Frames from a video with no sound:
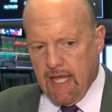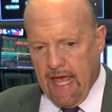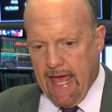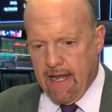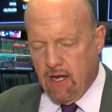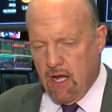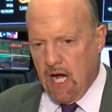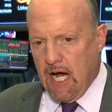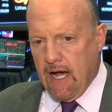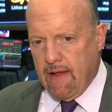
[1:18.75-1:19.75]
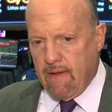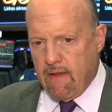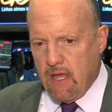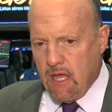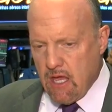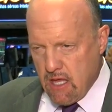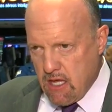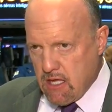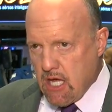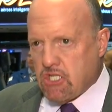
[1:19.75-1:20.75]
And
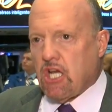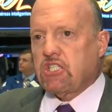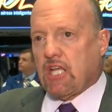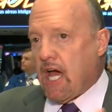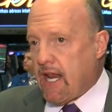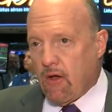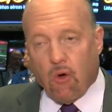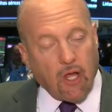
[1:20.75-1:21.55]
you just gotta,